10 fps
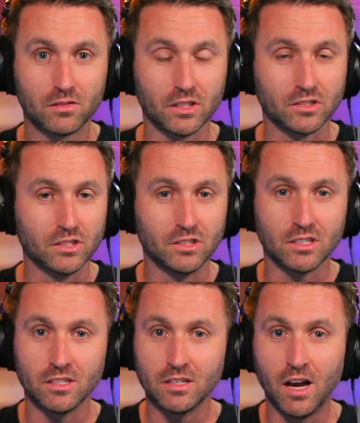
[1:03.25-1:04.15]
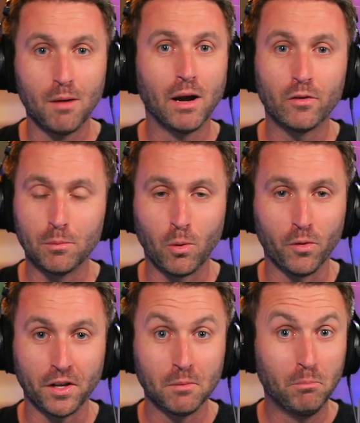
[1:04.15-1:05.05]
This is not my
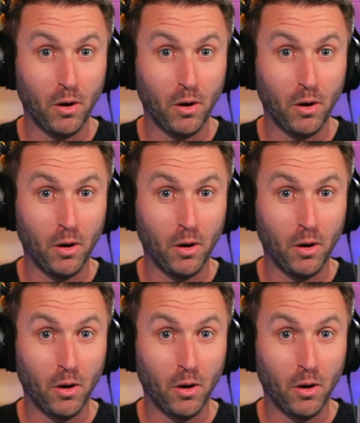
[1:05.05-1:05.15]
reporting,